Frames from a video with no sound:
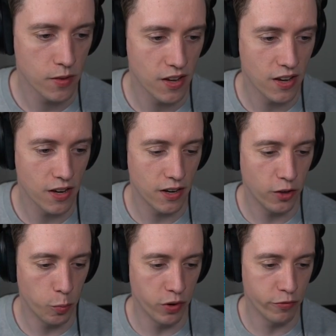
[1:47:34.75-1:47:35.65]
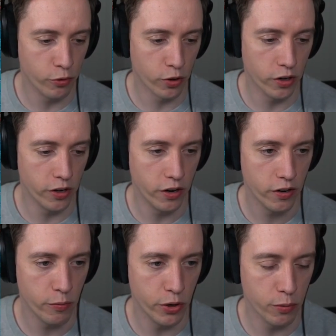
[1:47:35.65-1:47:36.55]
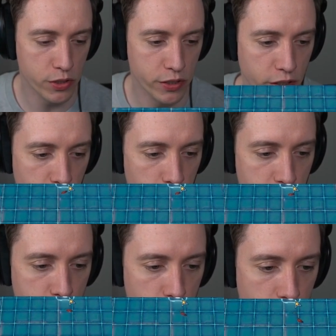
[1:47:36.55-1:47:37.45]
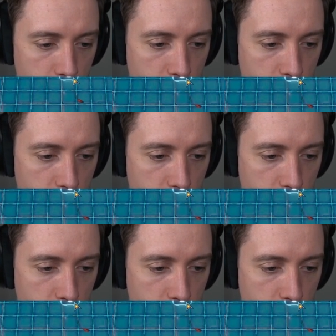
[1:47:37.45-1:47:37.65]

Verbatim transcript: Uh, a little bit of forehead. We always need a little bit of forehead